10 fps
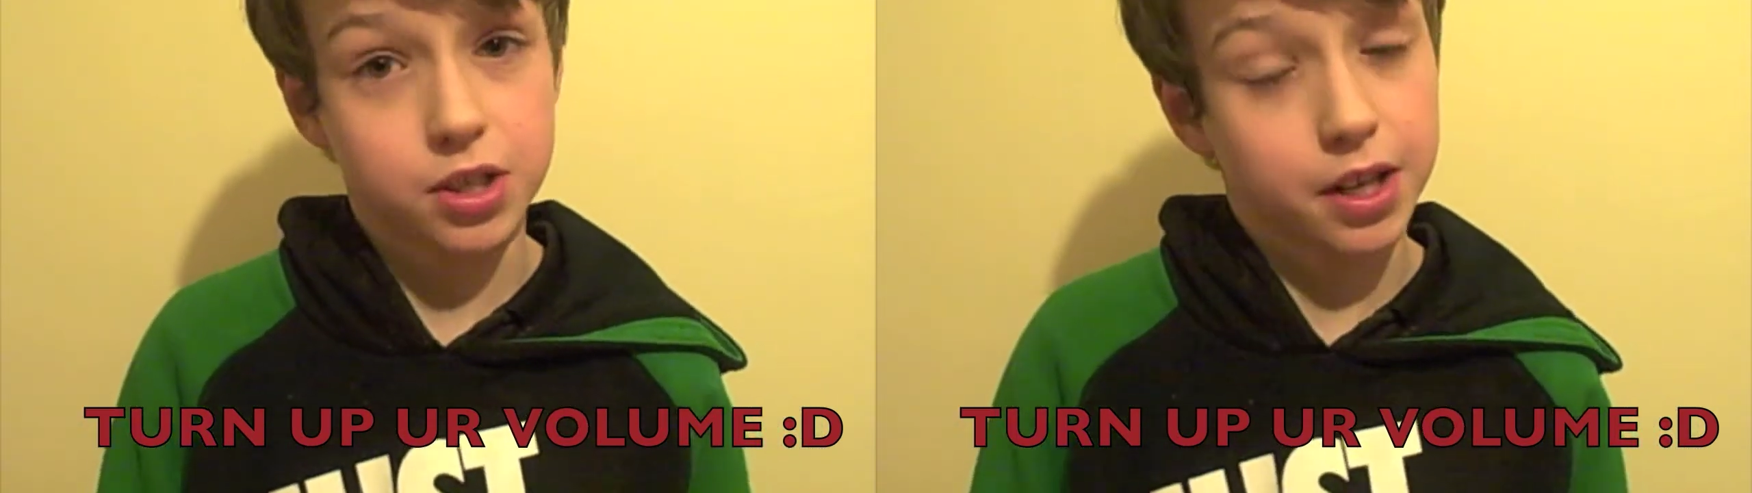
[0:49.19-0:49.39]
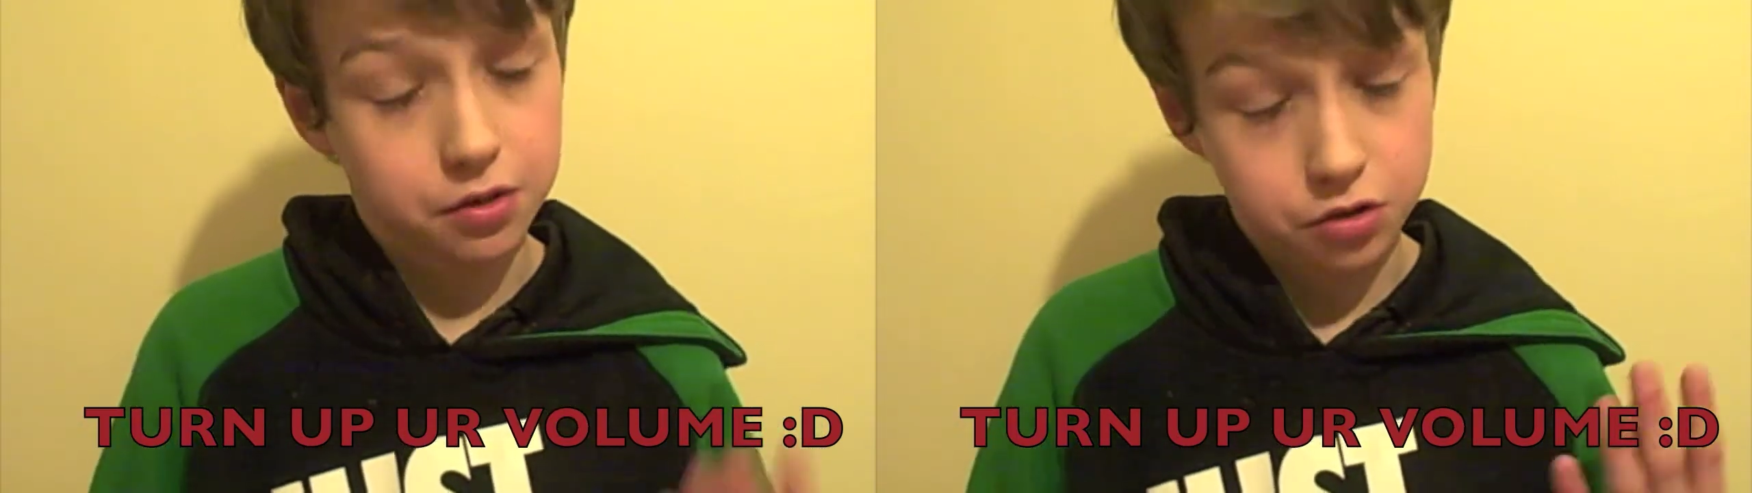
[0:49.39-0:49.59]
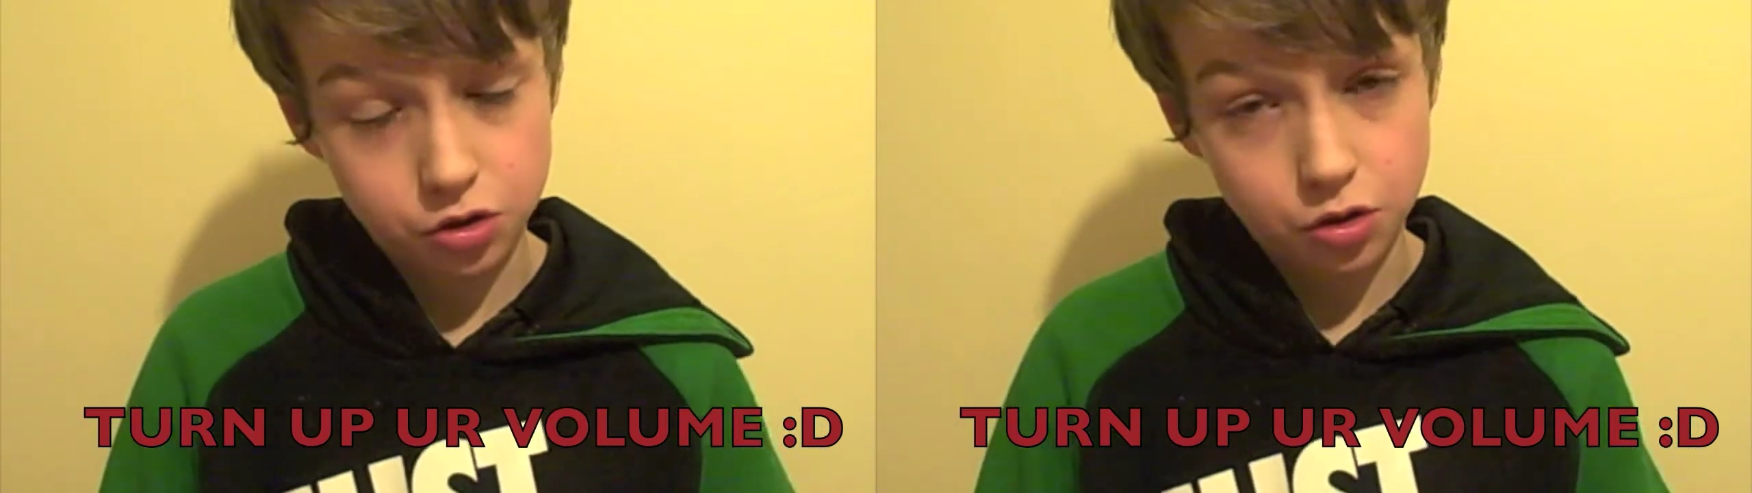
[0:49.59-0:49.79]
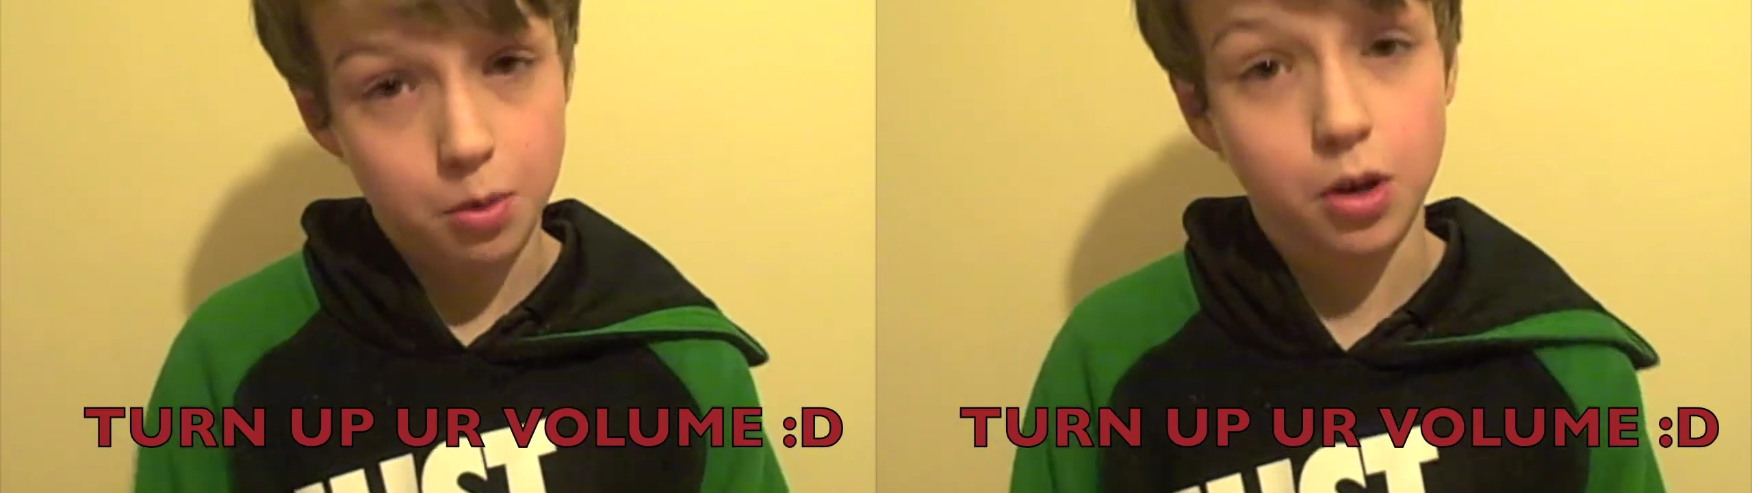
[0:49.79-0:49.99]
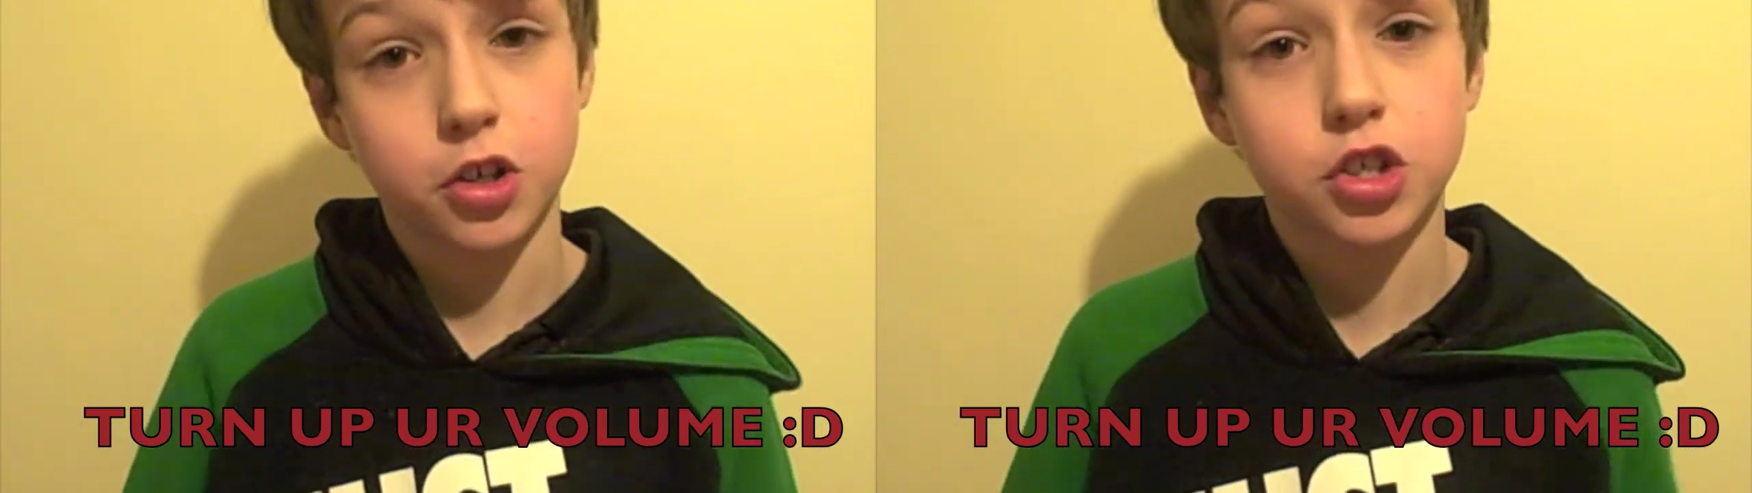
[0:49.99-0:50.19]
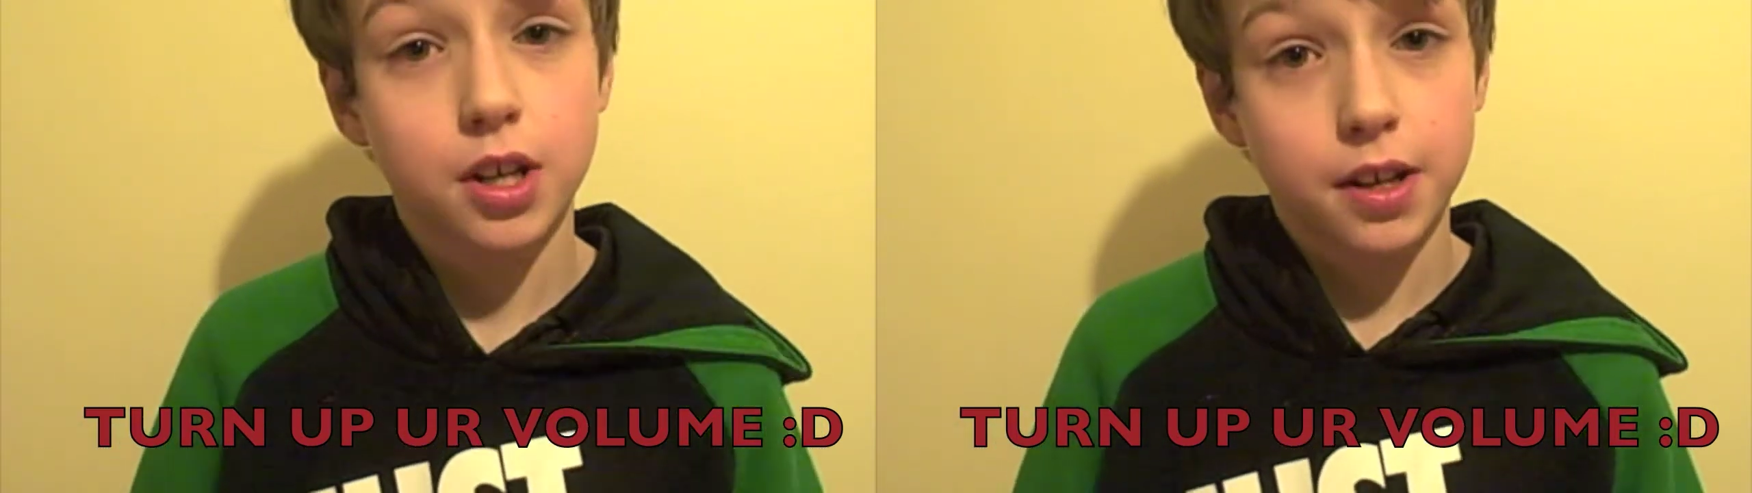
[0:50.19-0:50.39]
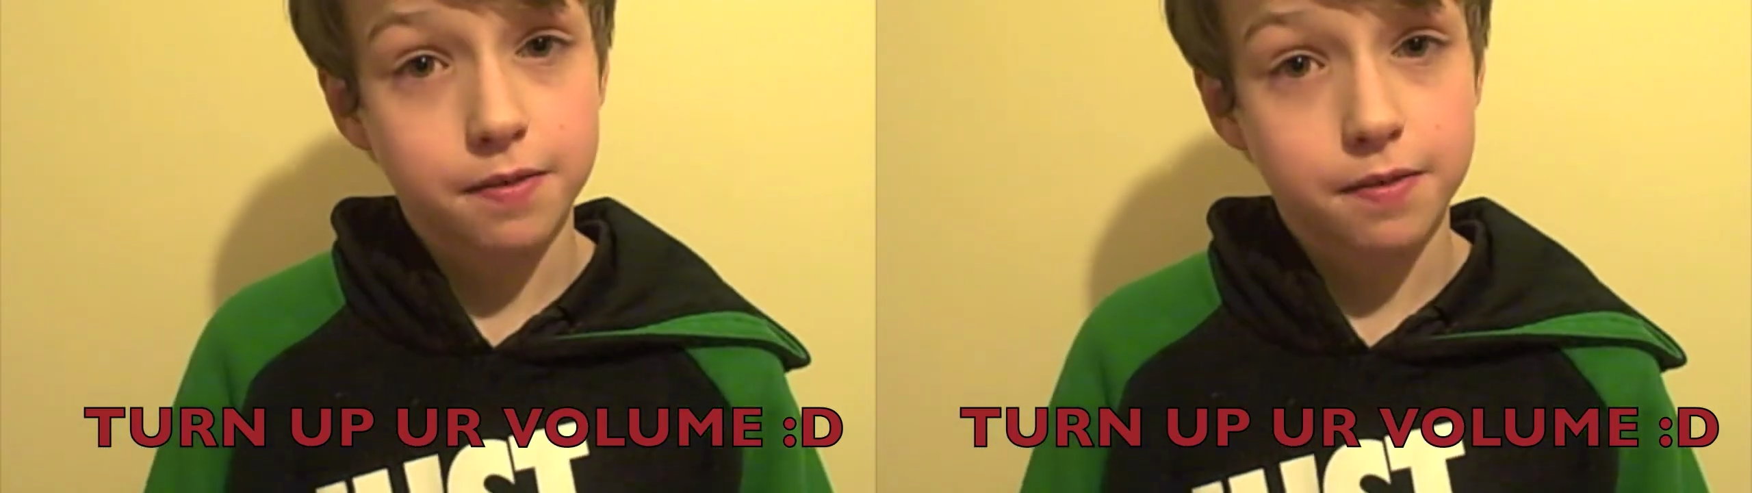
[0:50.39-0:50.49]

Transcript: Thank you so much.